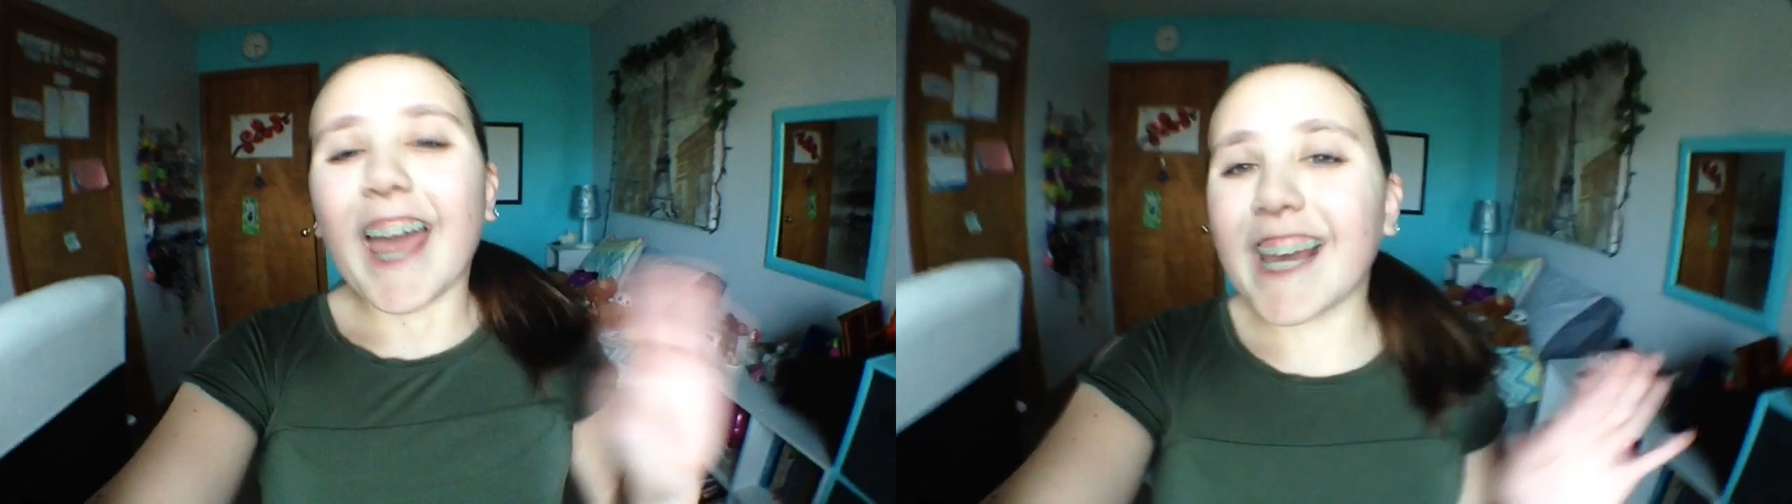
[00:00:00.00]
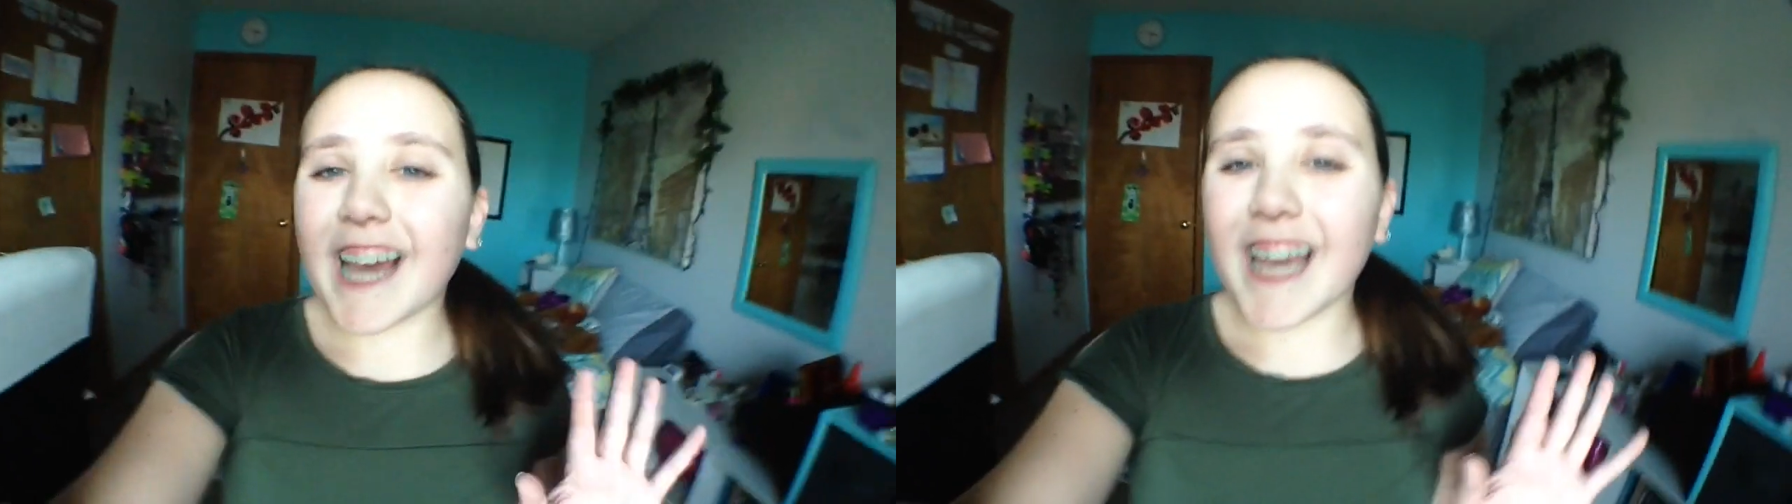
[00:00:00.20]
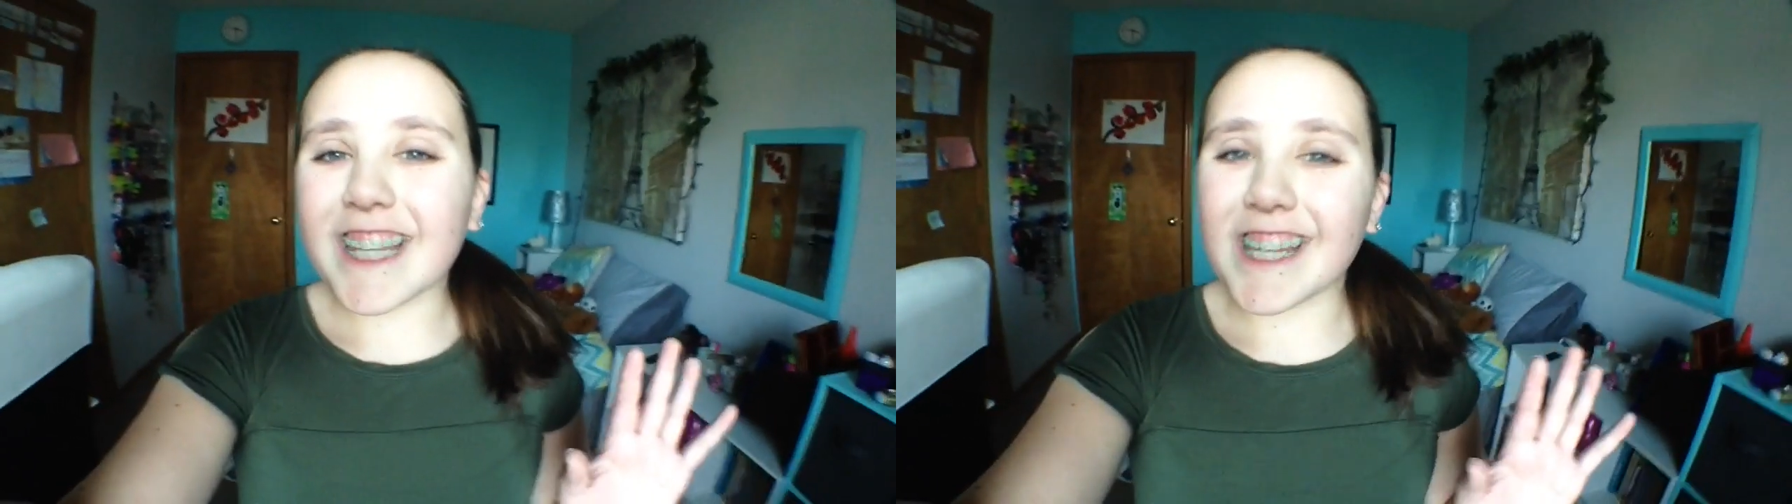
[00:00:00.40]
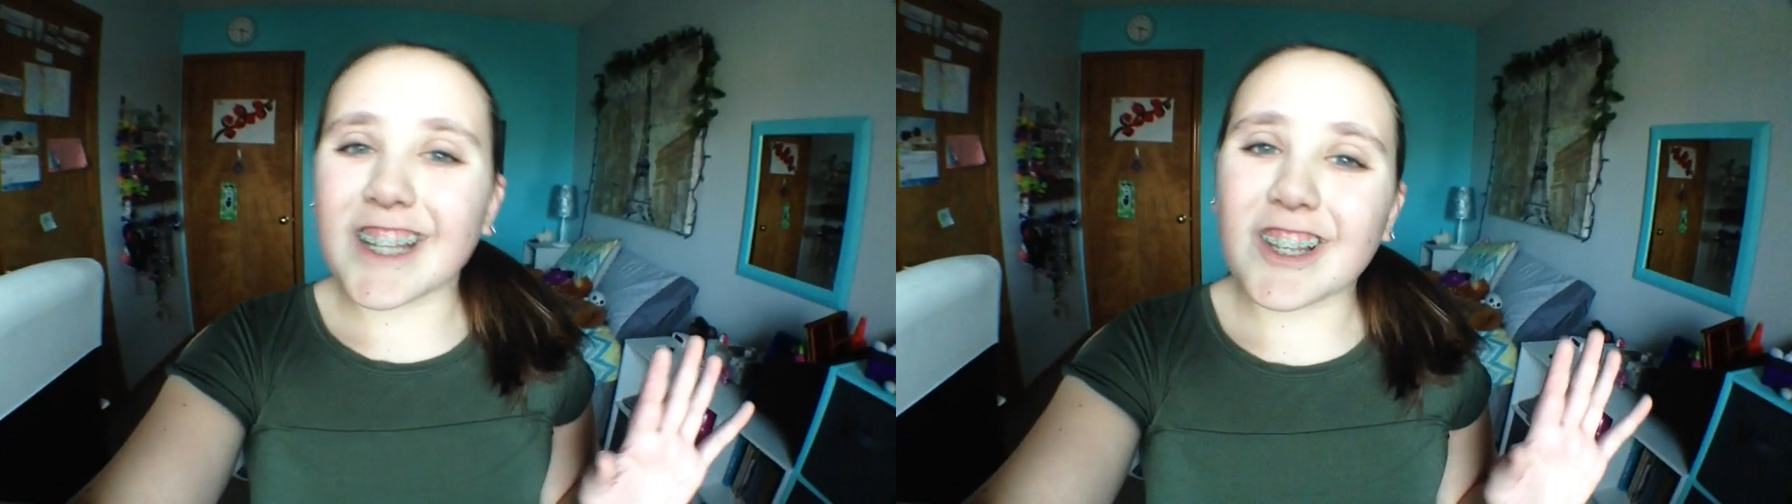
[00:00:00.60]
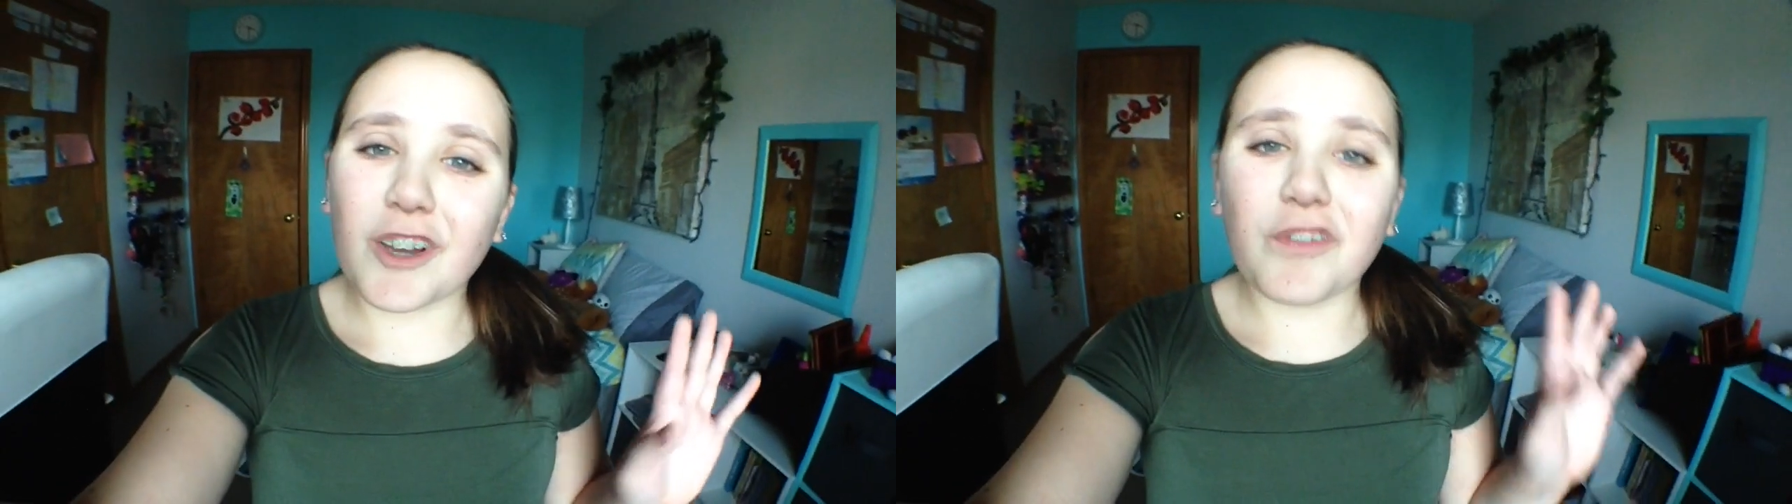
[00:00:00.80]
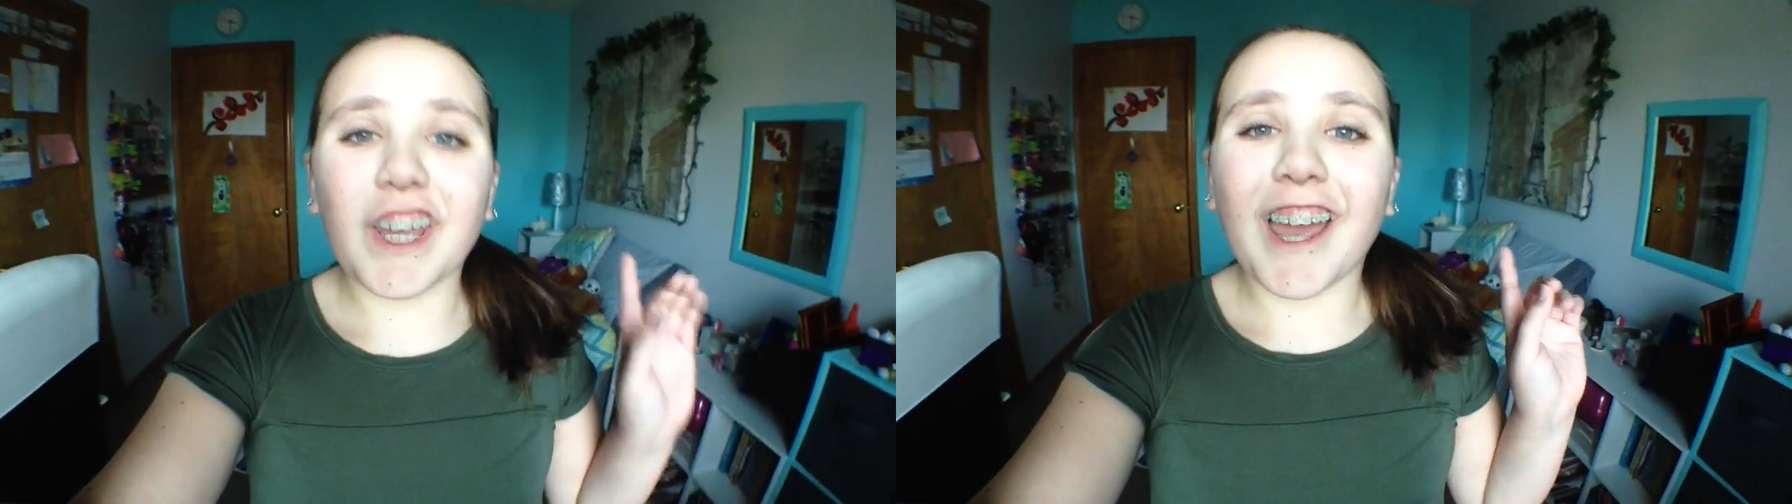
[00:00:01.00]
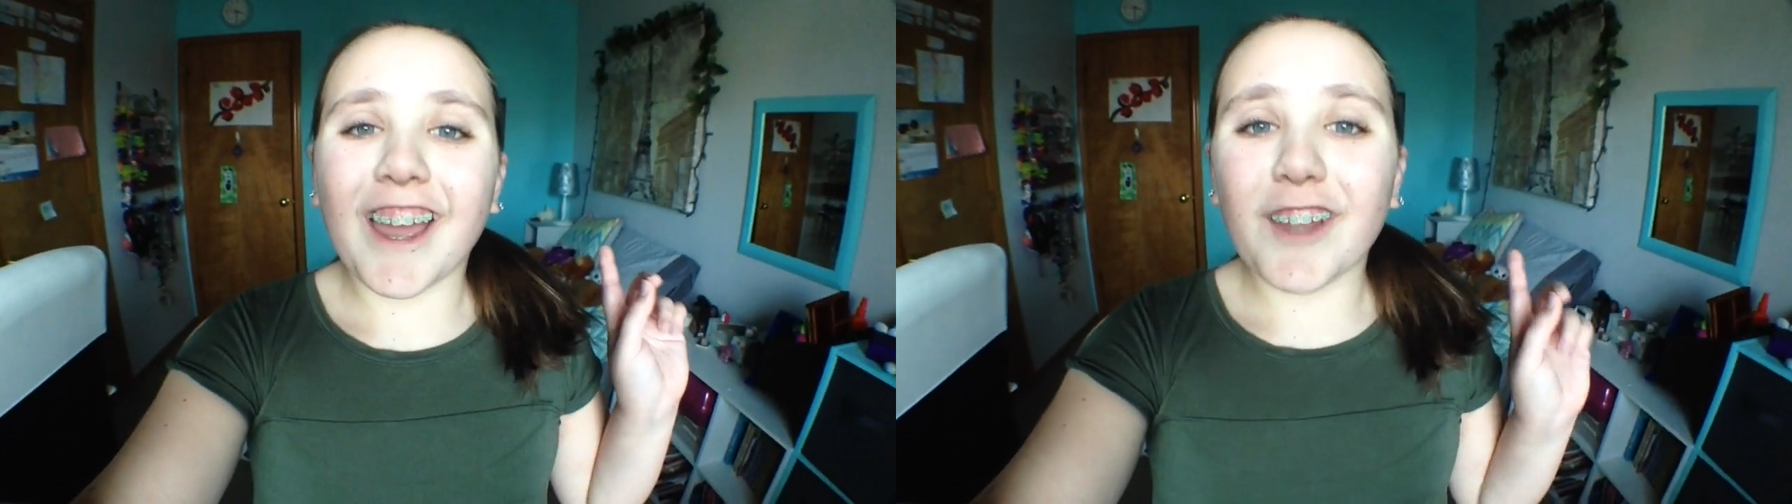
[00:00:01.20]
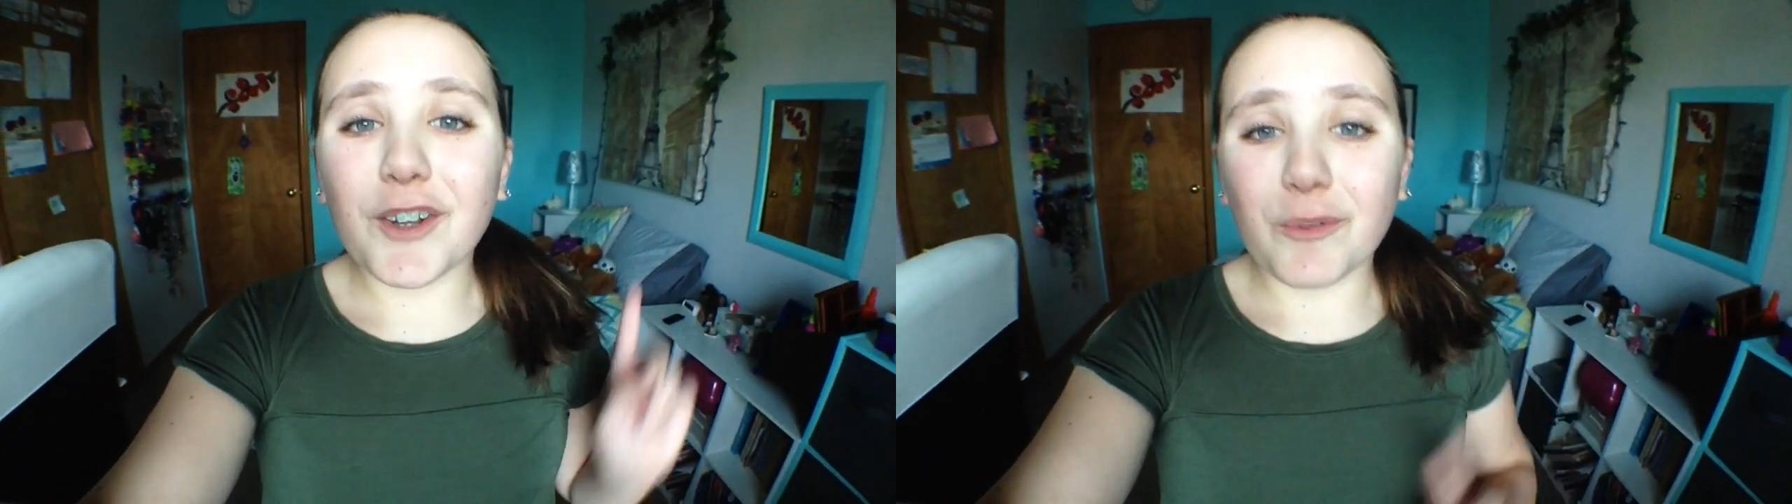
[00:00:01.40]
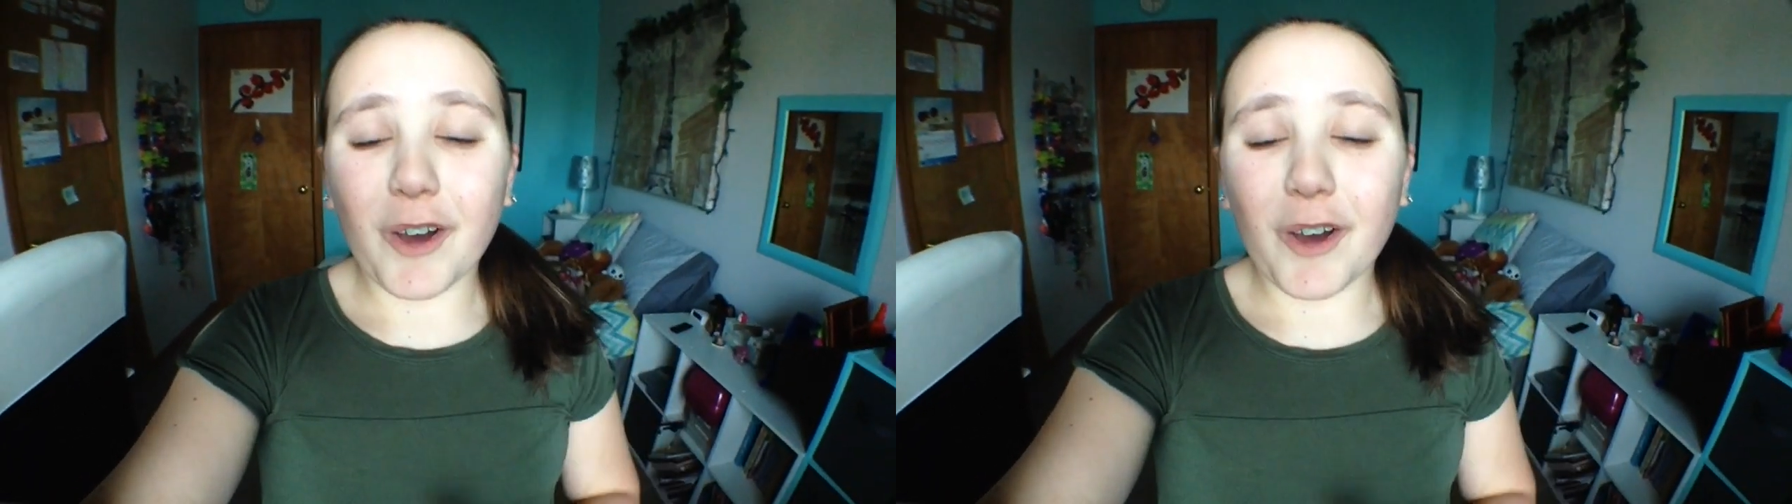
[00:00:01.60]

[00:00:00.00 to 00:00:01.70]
Hey guys, it's Sophie and